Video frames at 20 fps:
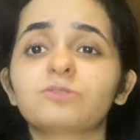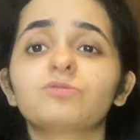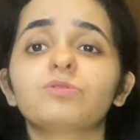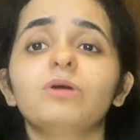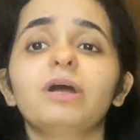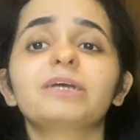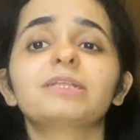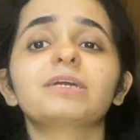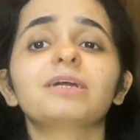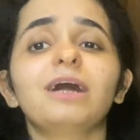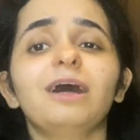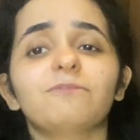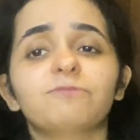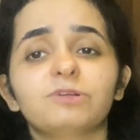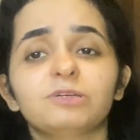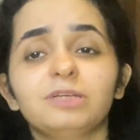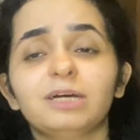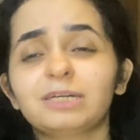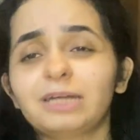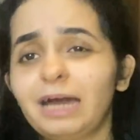So I think
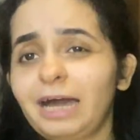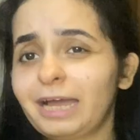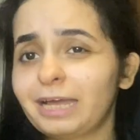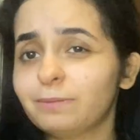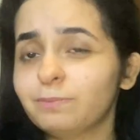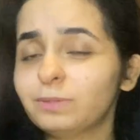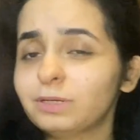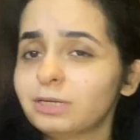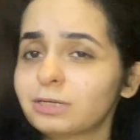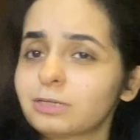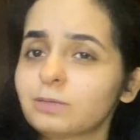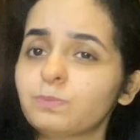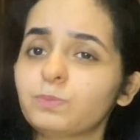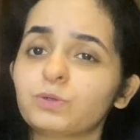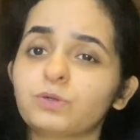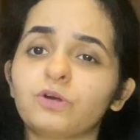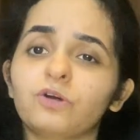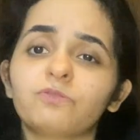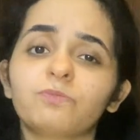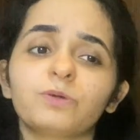after that I am a little
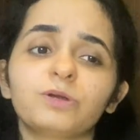put off,